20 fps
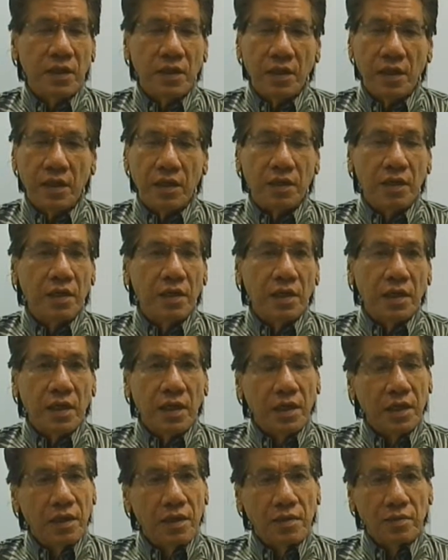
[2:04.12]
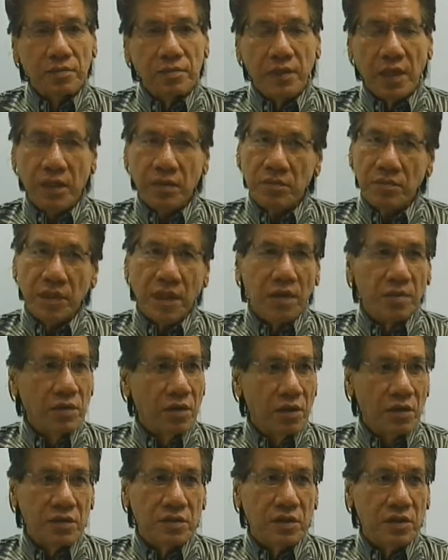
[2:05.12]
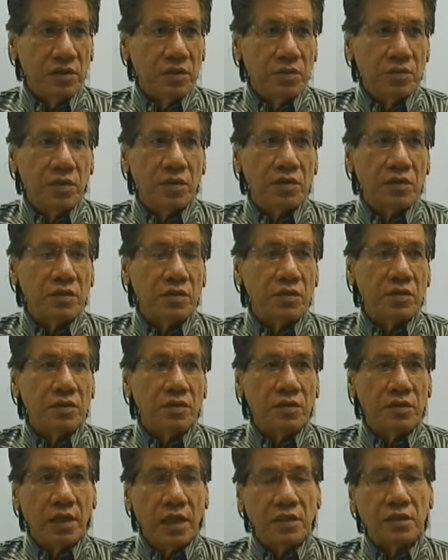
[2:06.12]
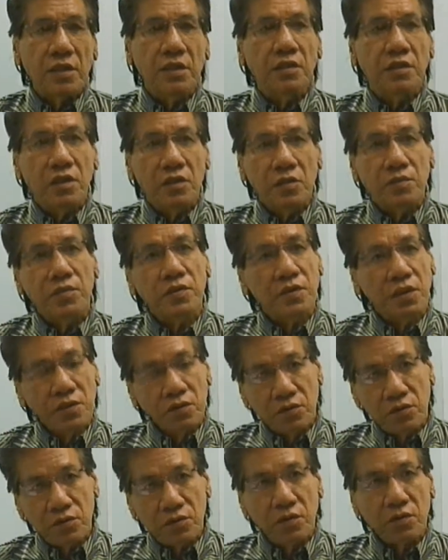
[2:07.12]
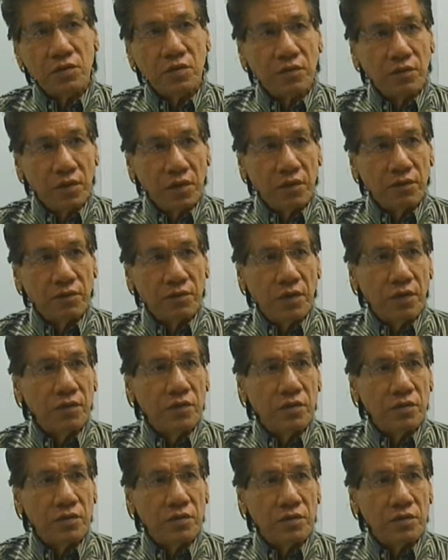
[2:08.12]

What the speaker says: Yeah, that law is still in the books, so that's another potential source of revenues.